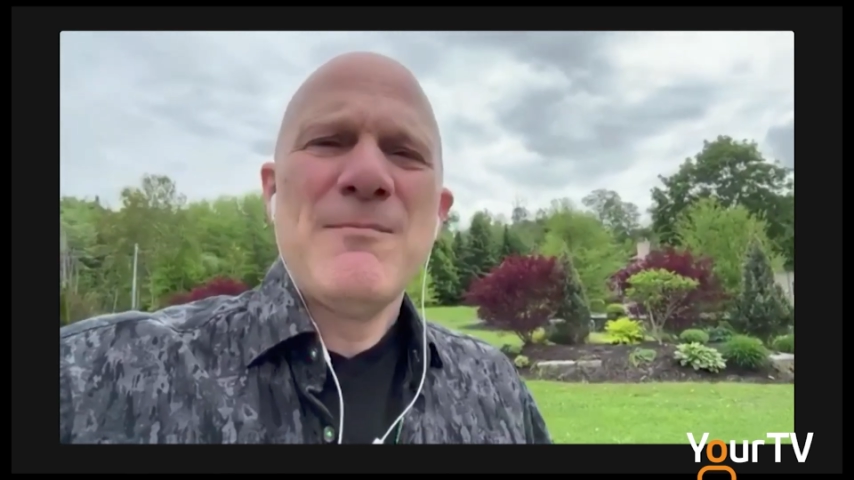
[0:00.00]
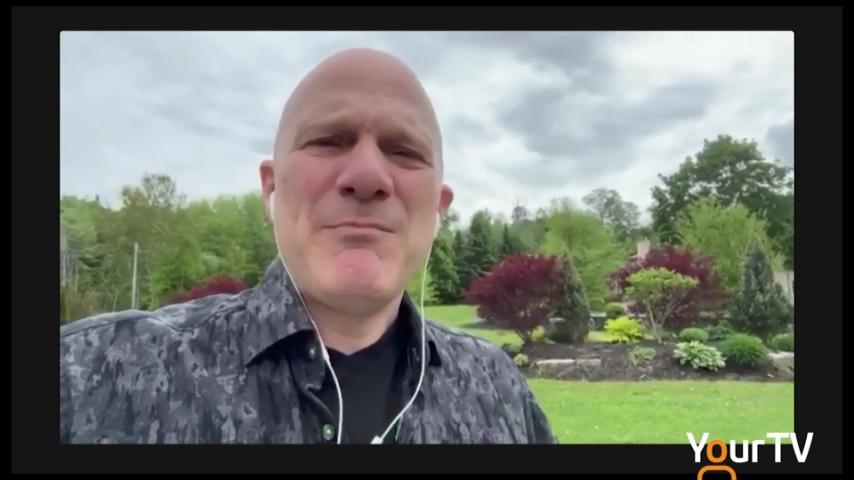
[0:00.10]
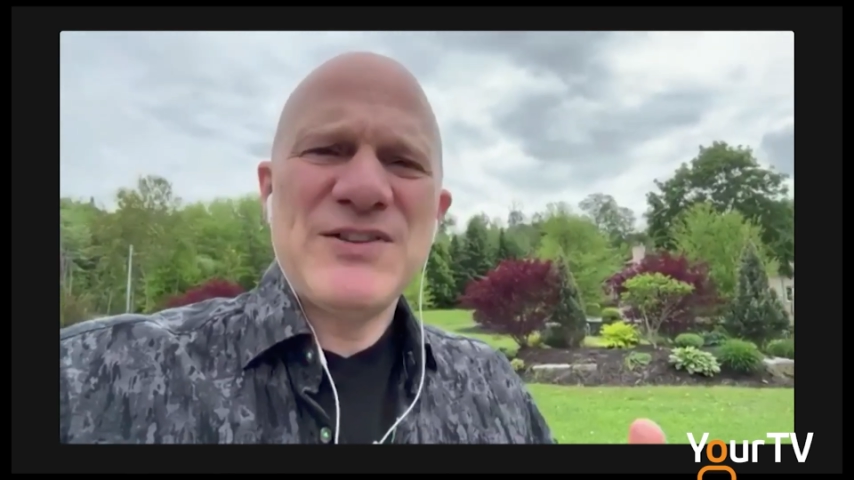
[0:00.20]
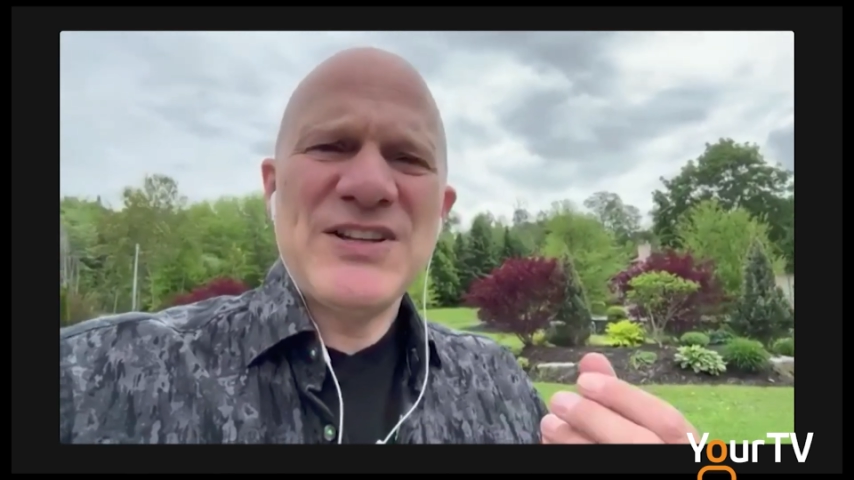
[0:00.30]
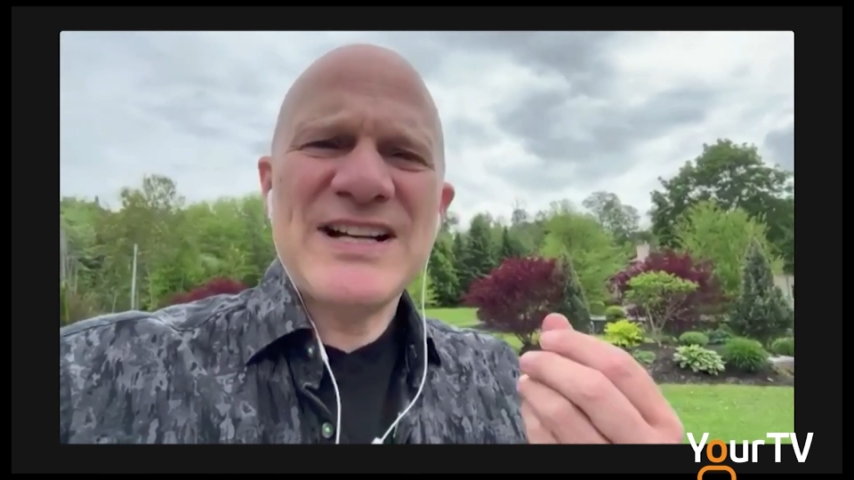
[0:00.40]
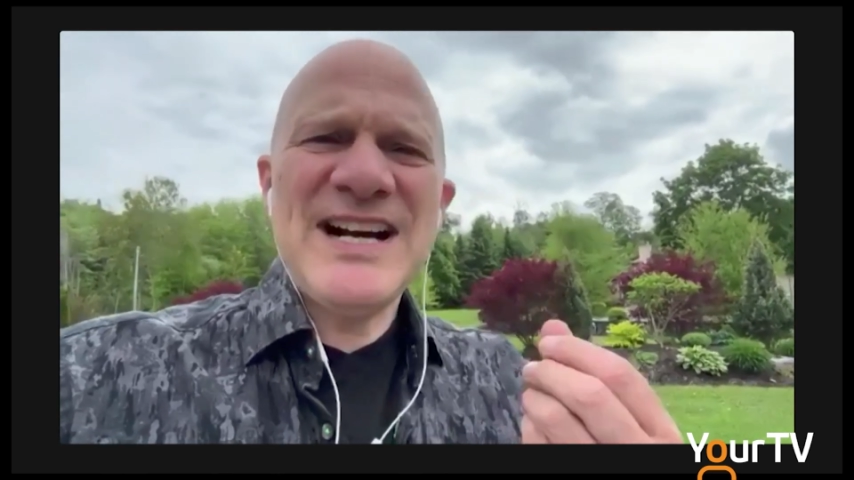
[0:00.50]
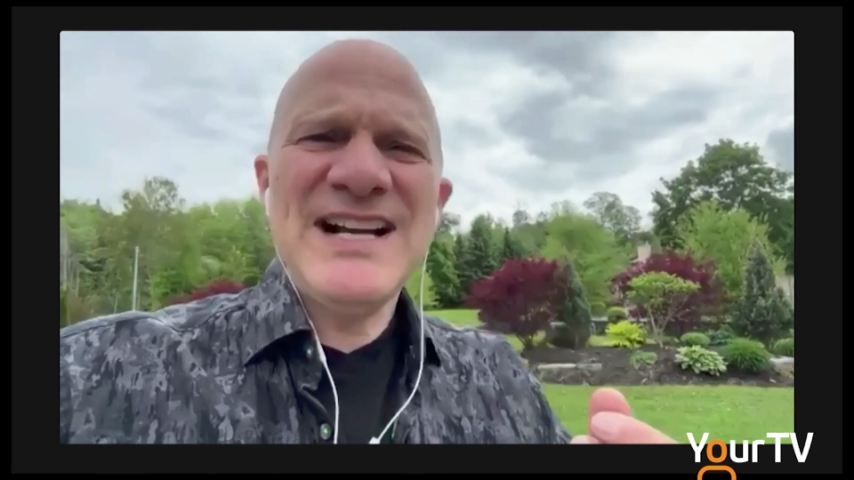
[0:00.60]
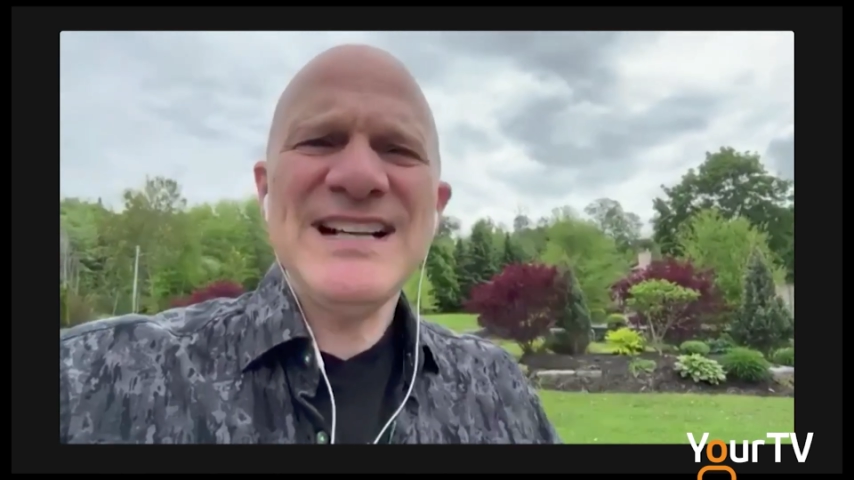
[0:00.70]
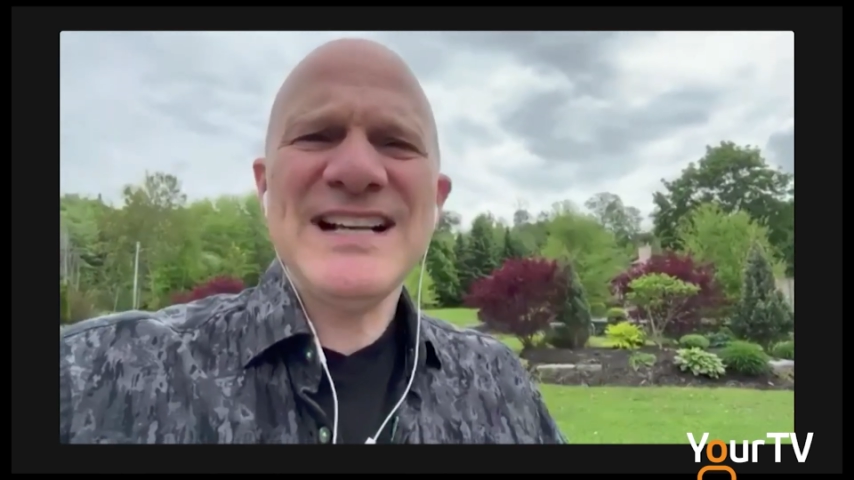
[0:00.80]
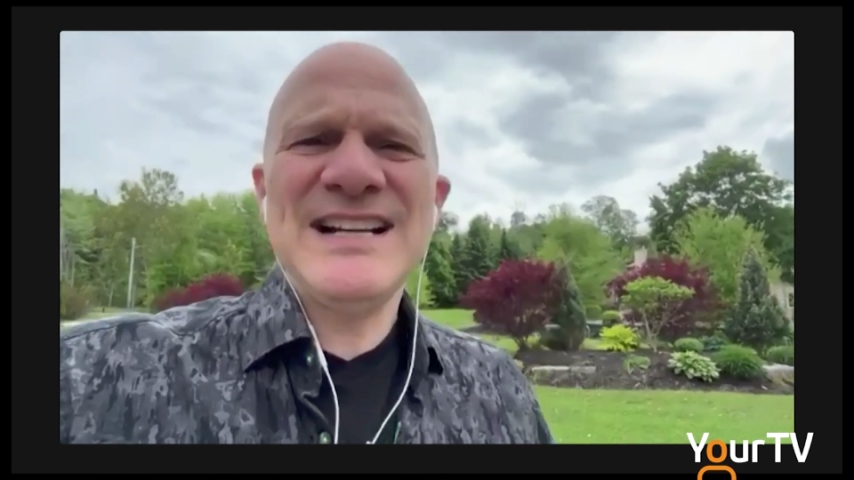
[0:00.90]
But the
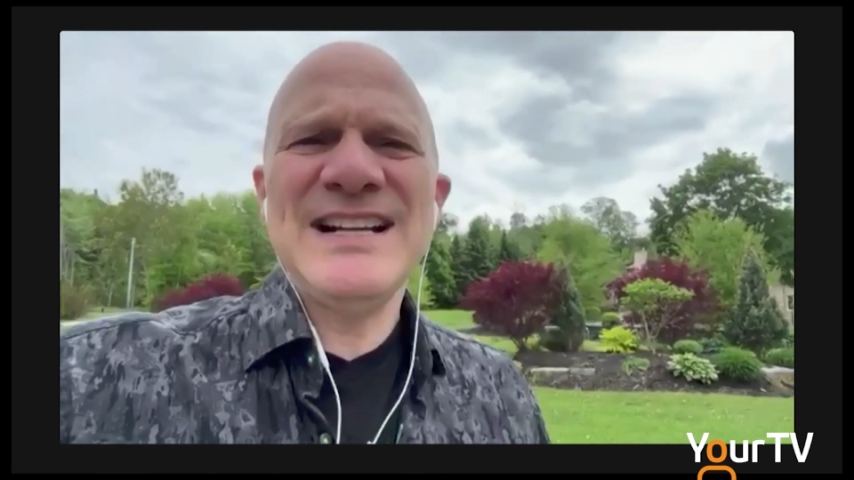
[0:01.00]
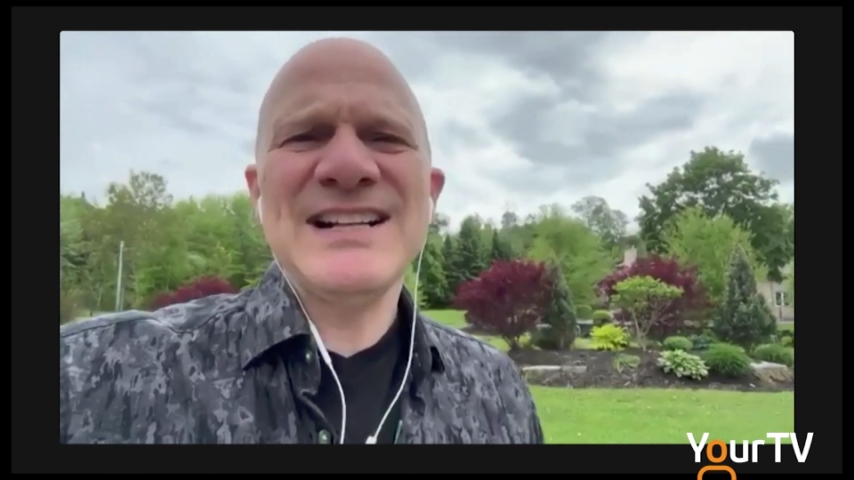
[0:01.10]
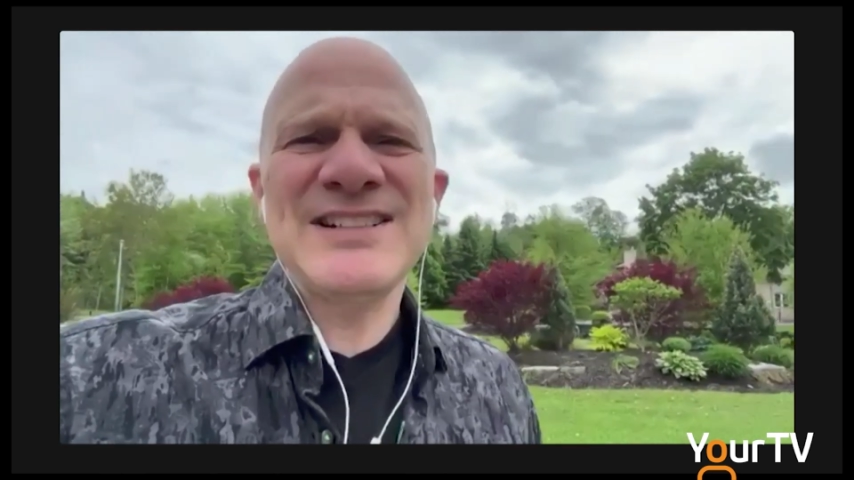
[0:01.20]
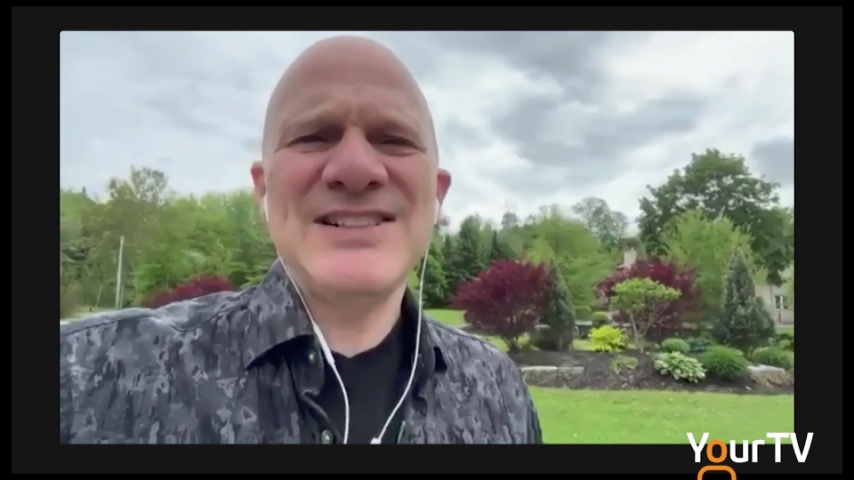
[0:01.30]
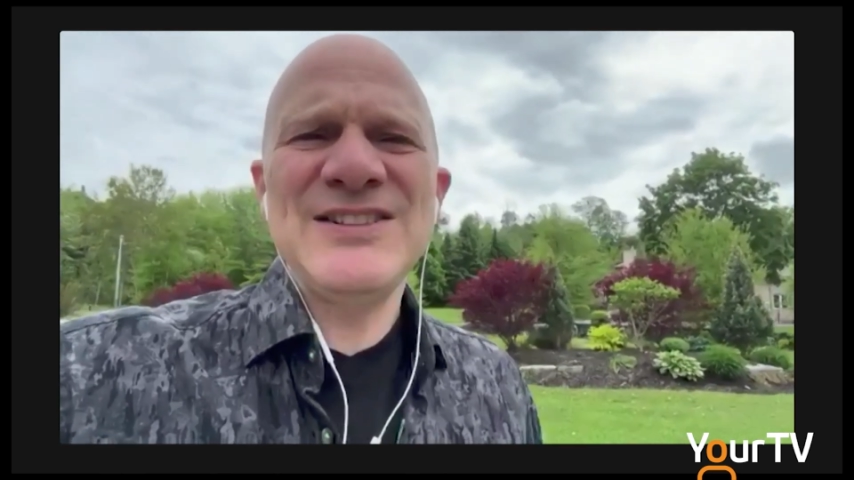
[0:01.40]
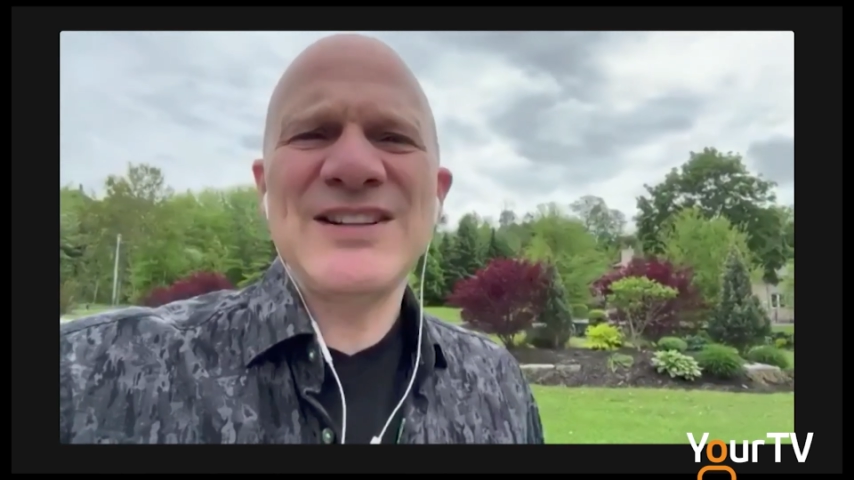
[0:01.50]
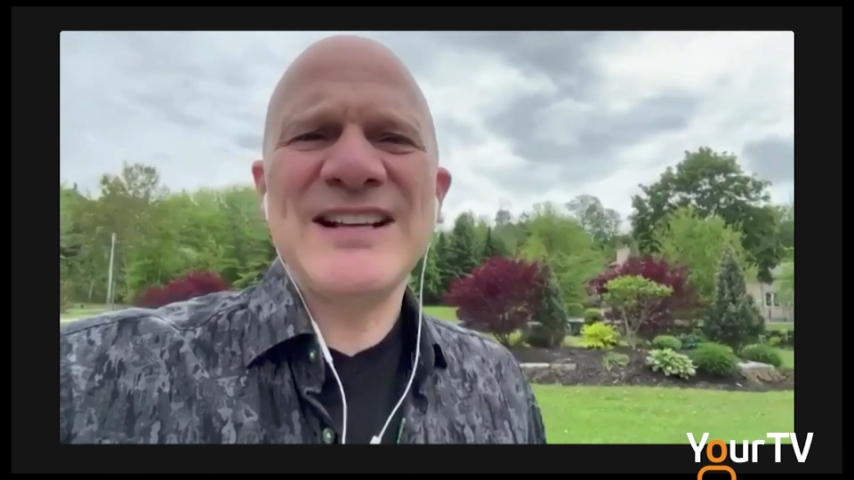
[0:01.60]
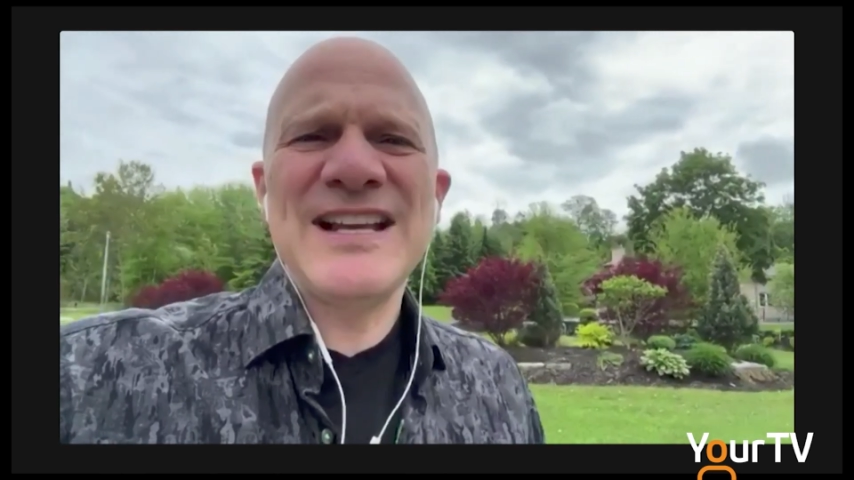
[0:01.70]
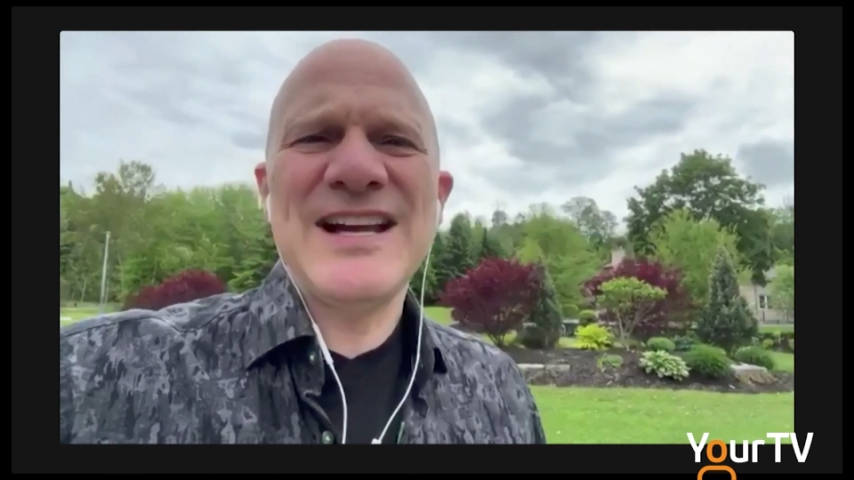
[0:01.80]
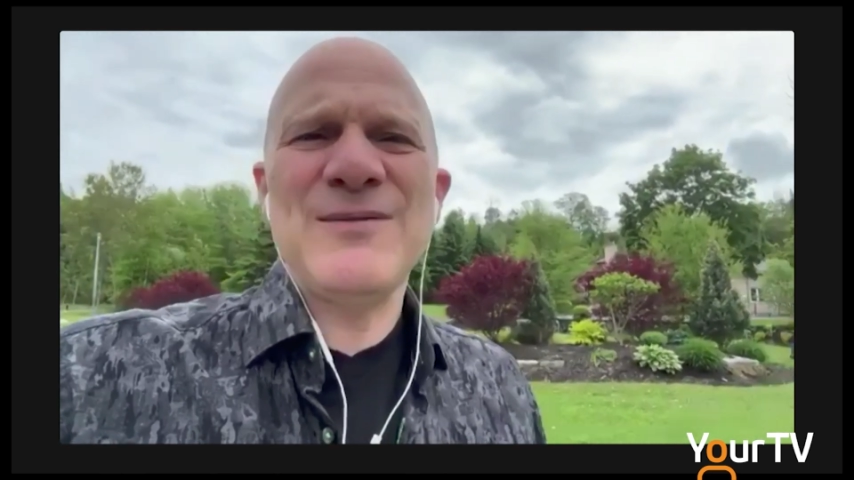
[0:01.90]
kind of connection you can get